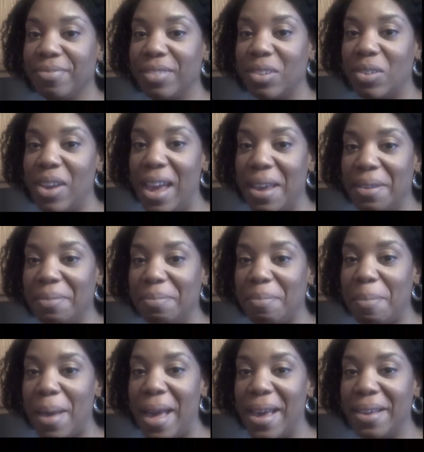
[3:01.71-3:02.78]
Okay,
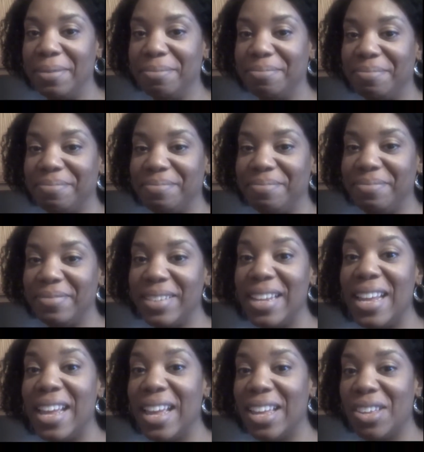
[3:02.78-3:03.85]
bye.
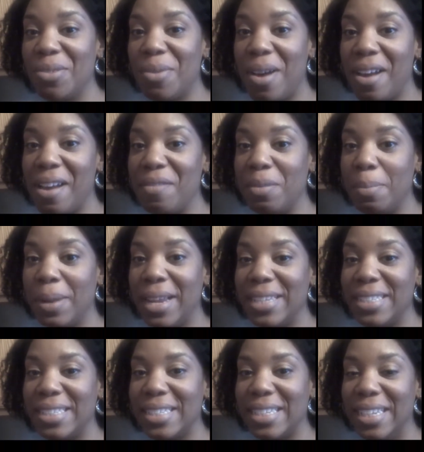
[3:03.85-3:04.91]
You all have a
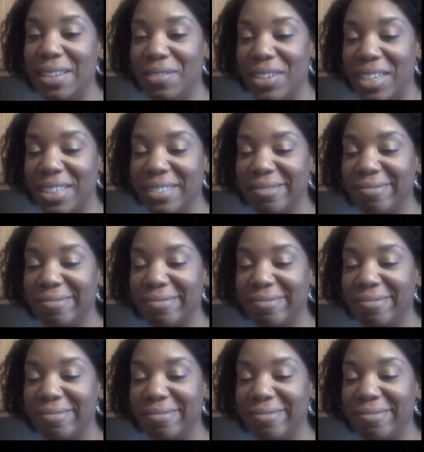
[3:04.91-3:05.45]
blessed evening.